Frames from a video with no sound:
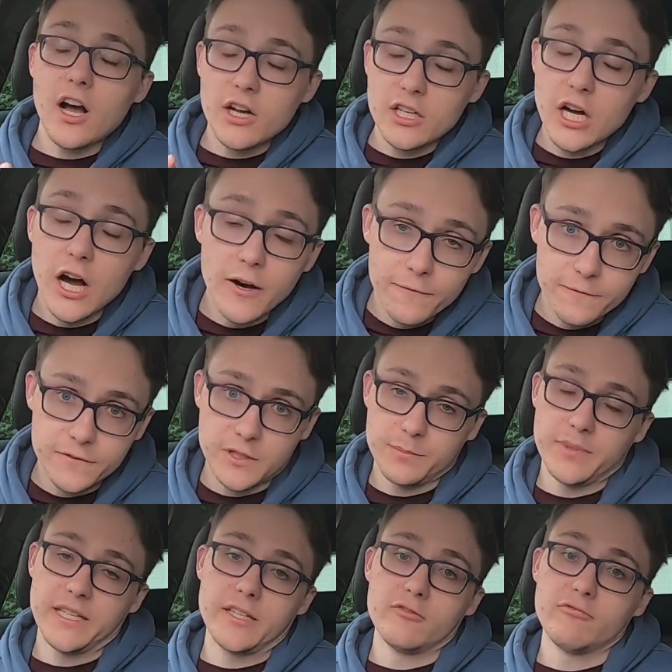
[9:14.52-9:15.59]

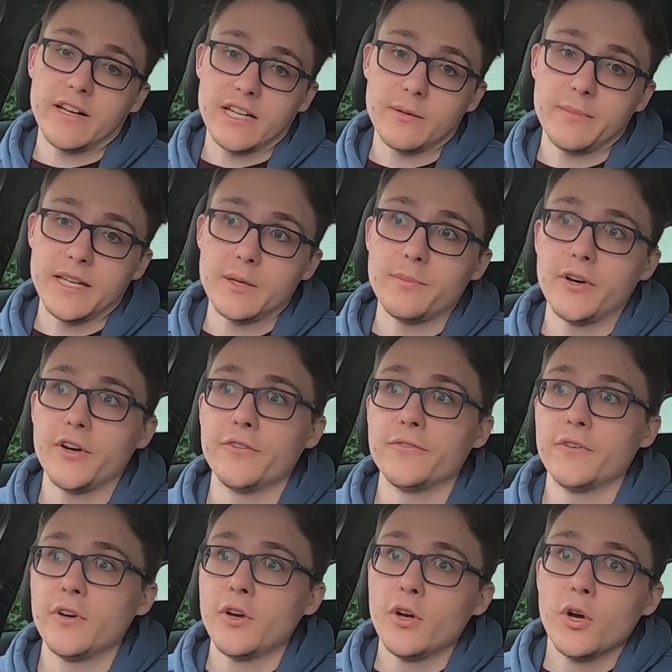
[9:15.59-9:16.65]
comfortably recommend
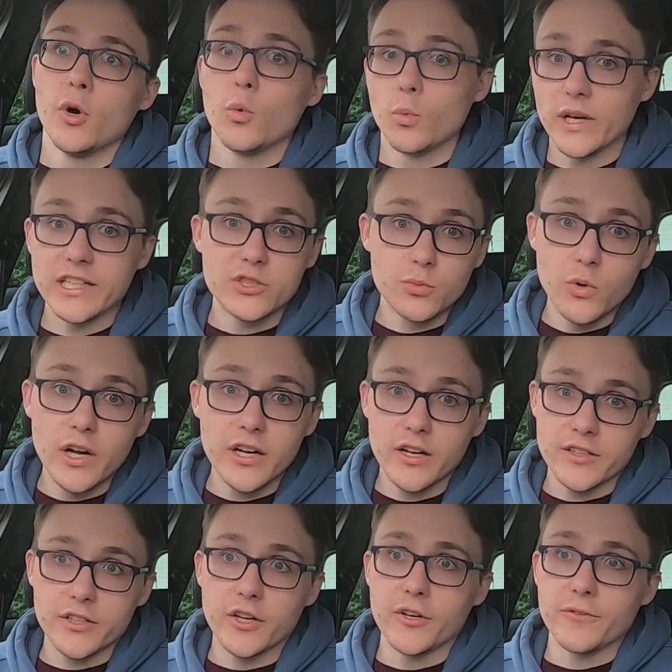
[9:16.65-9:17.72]
both. Which one
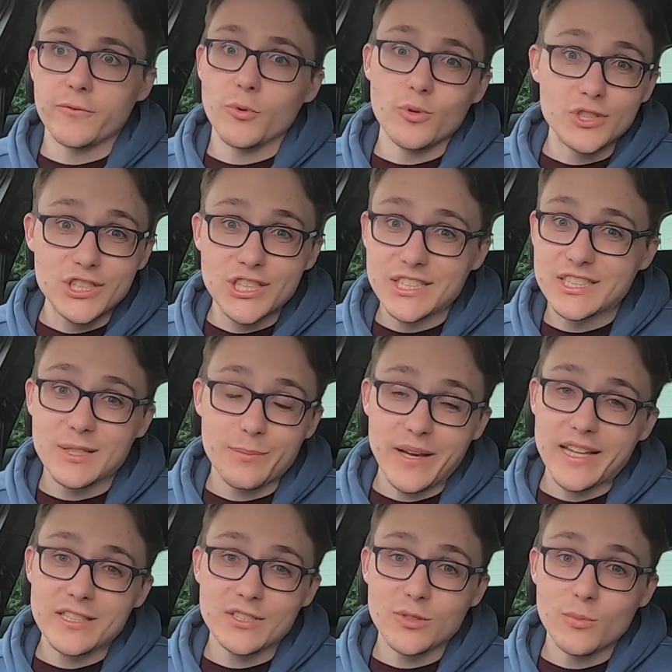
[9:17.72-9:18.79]
I'd go for just
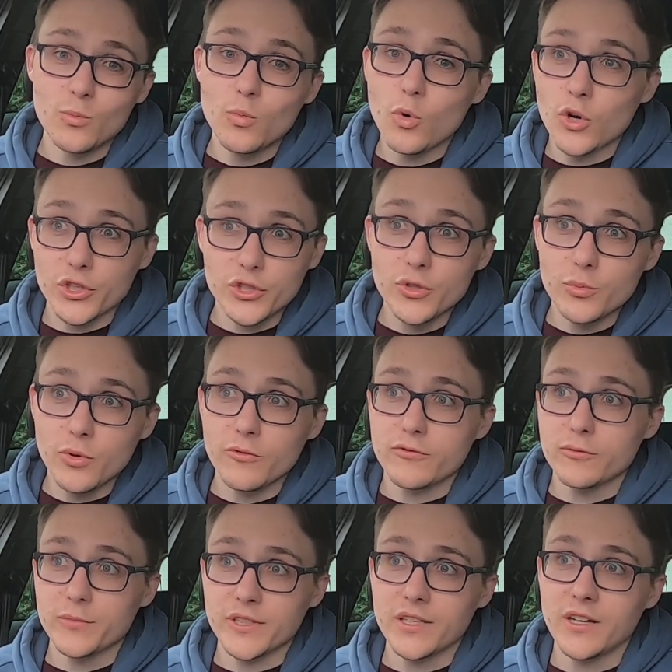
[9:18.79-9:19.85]
depends on what you want
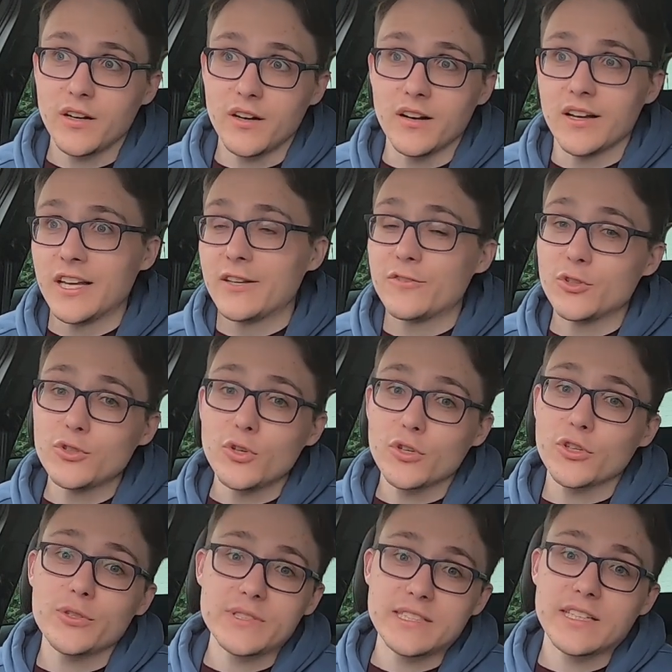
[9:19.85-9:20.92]
from a car. If you're not
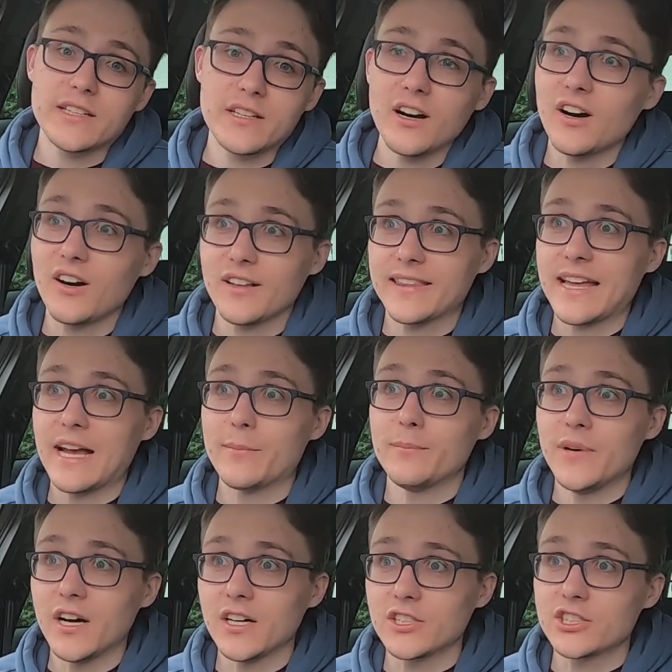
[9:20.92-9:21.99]
using a car that
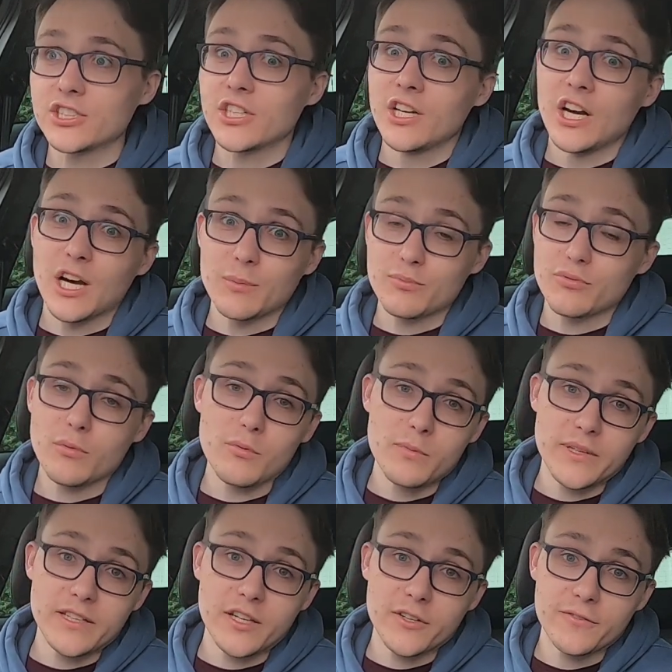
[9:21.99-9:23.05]
much, I'd
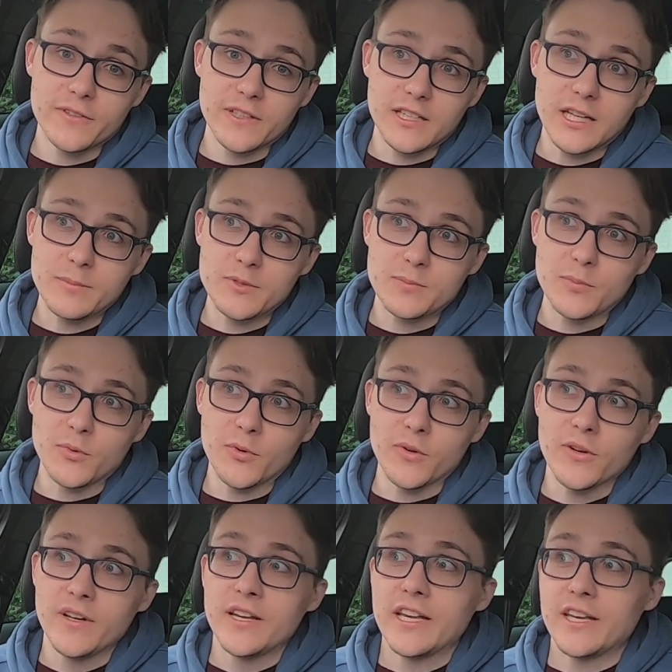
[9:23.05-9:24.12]
probably go for the Clubsport.
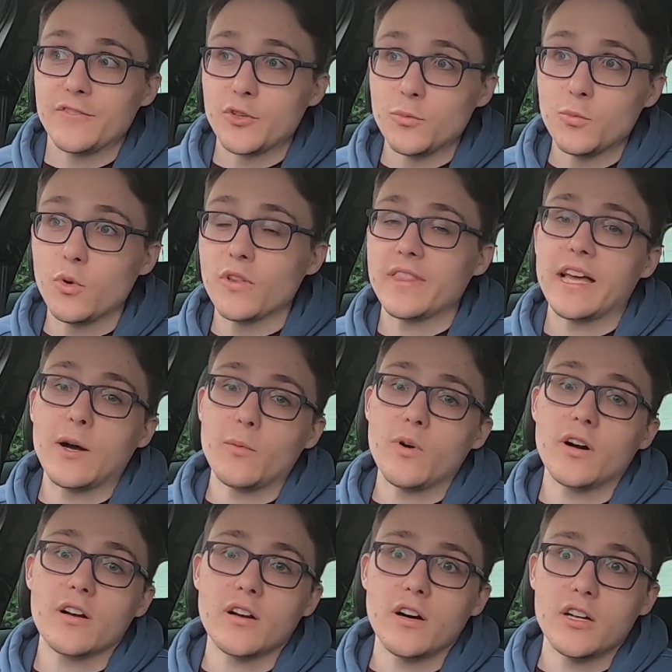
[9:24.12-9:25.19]
If you want that
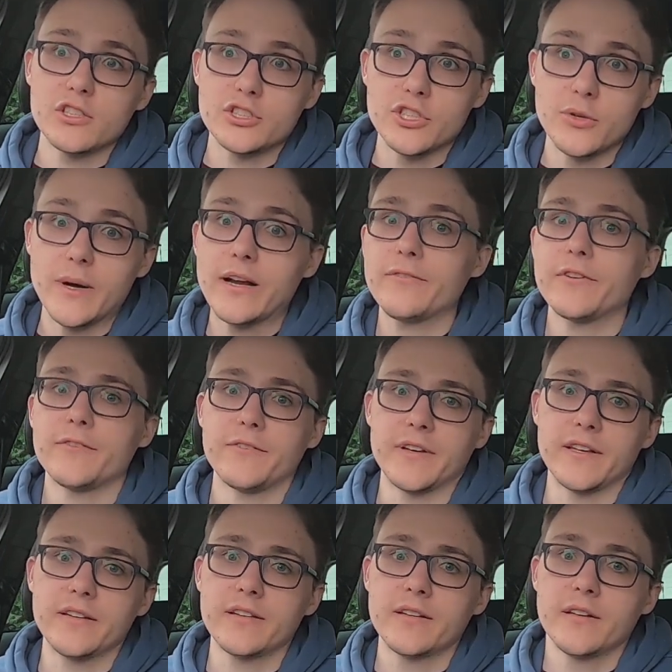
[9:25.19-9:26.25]
one car to do
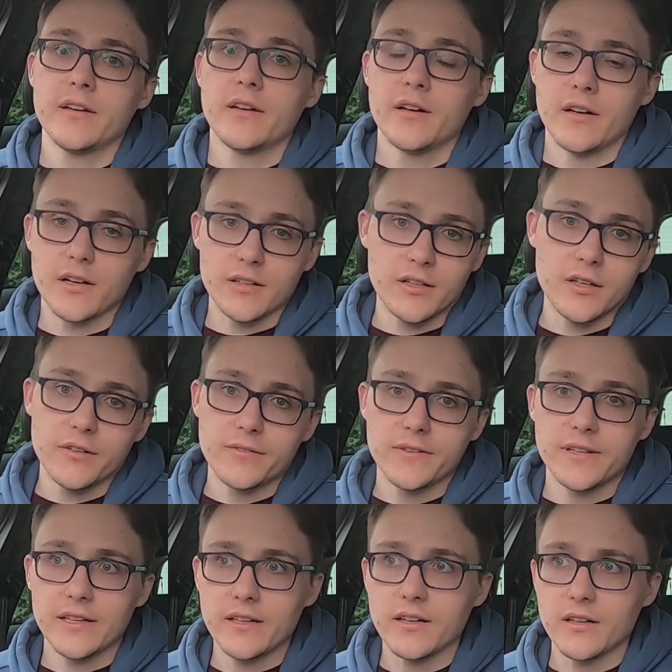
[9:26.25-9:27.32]
everything, I'd go for
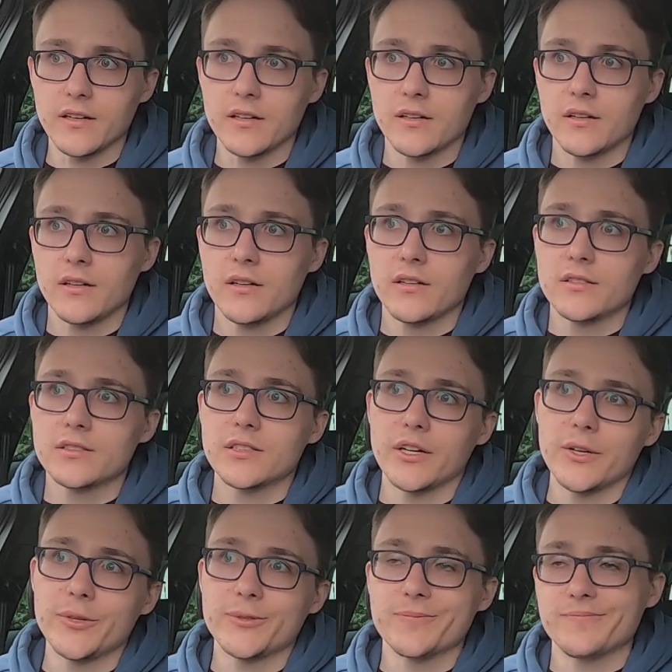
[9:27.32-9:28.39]
the R.
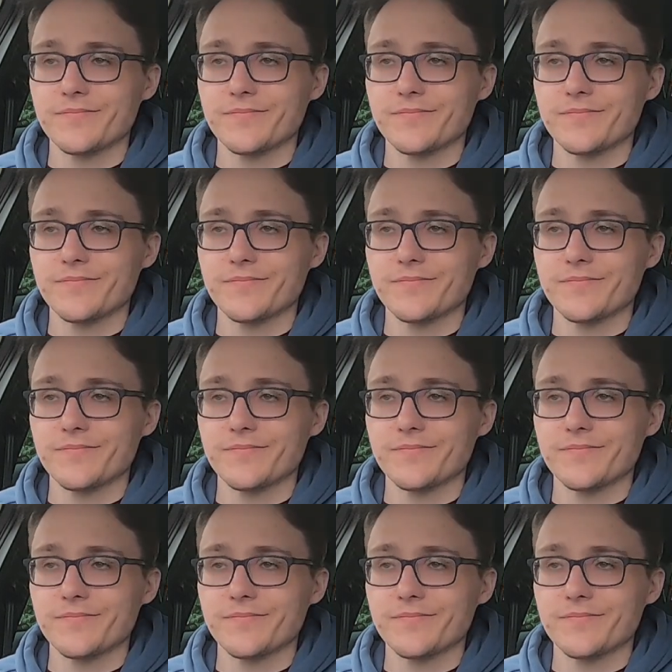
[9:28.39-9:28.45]
So